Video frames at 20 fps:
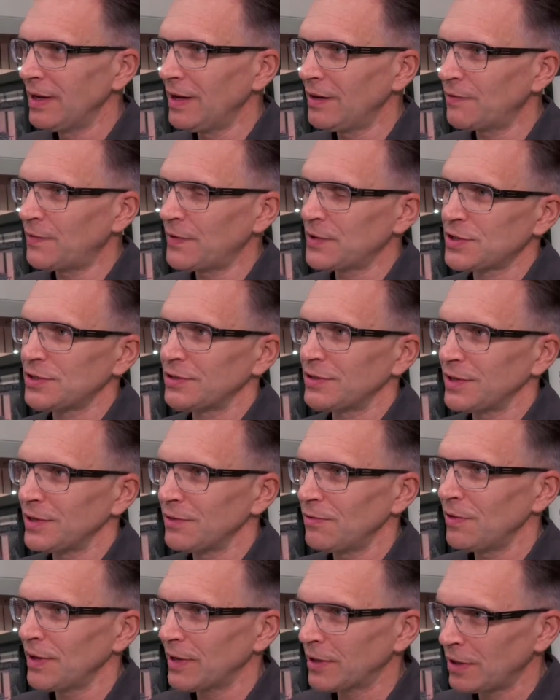efficiently
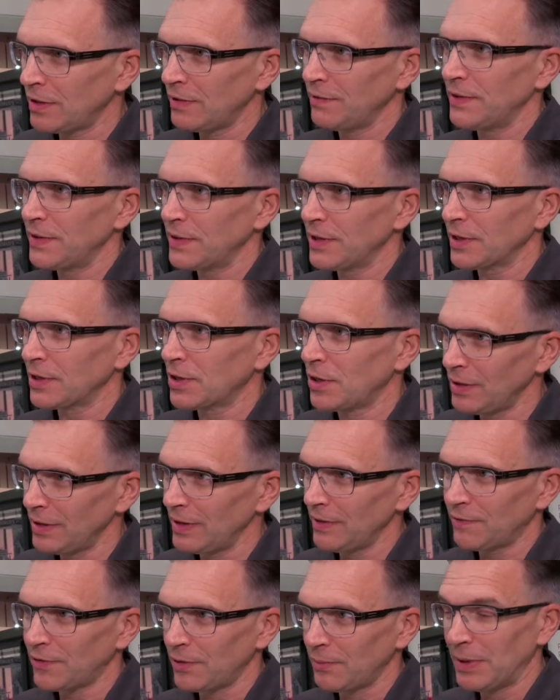recover the
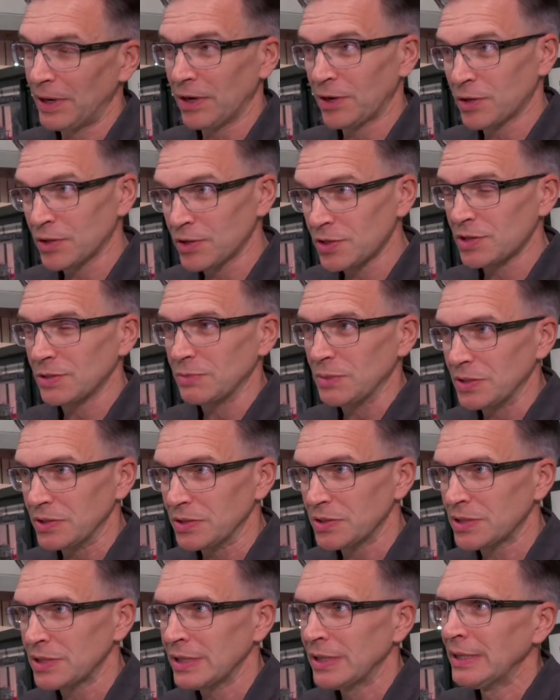cullet from our
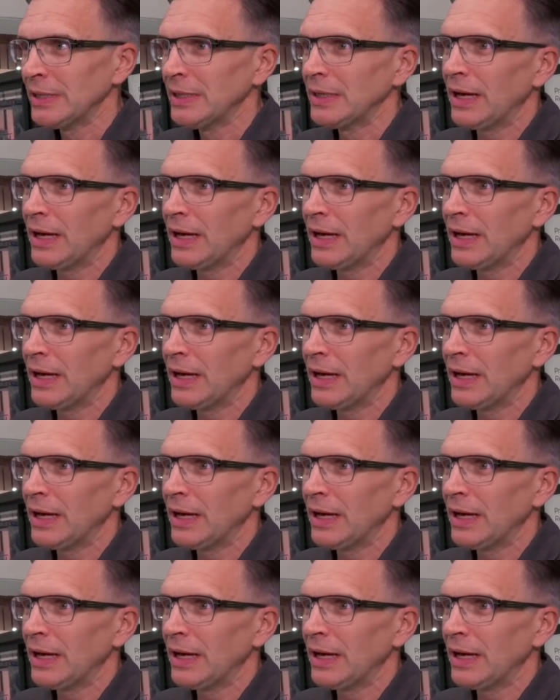customers. Yep.